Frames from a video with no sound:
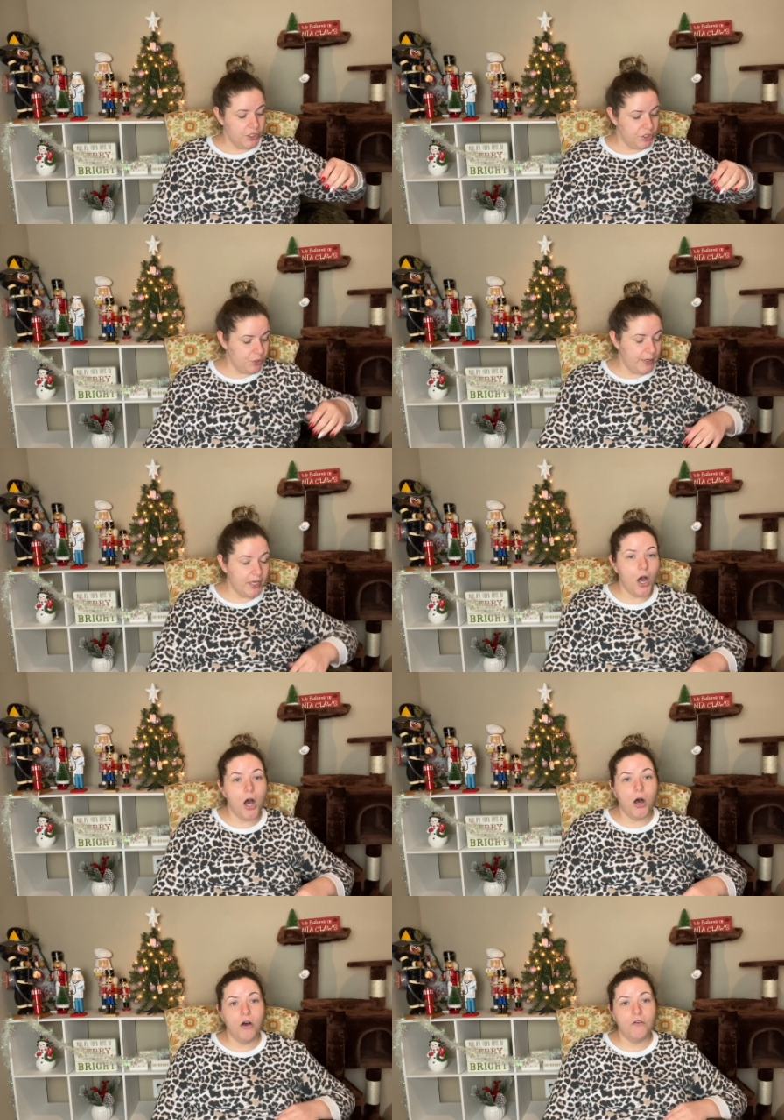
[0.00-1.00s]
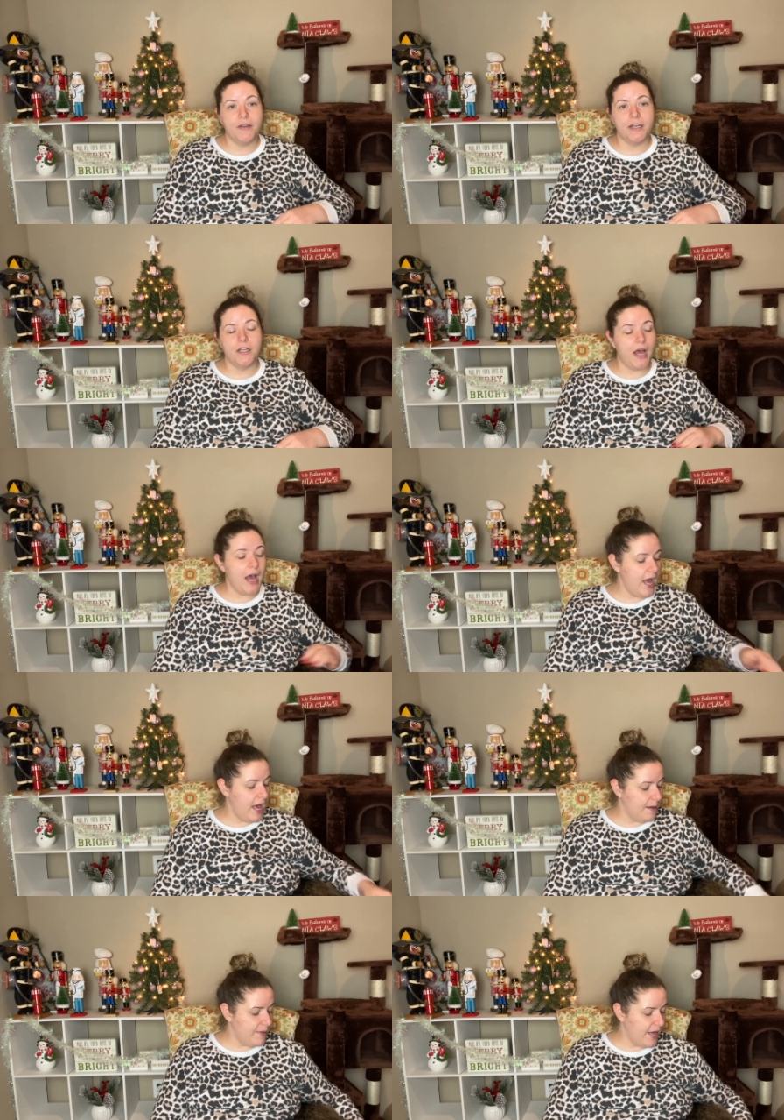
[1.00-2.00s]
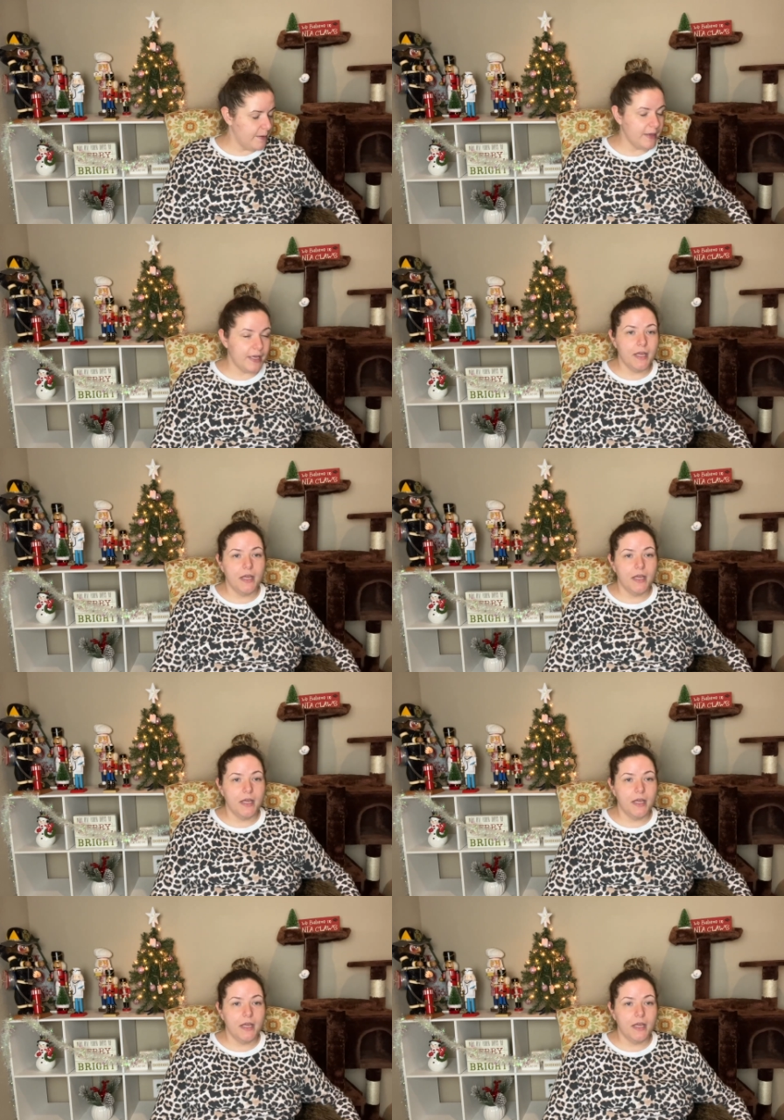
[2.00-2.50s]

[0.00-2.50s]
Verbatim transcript: doing haul video. Hi, baby.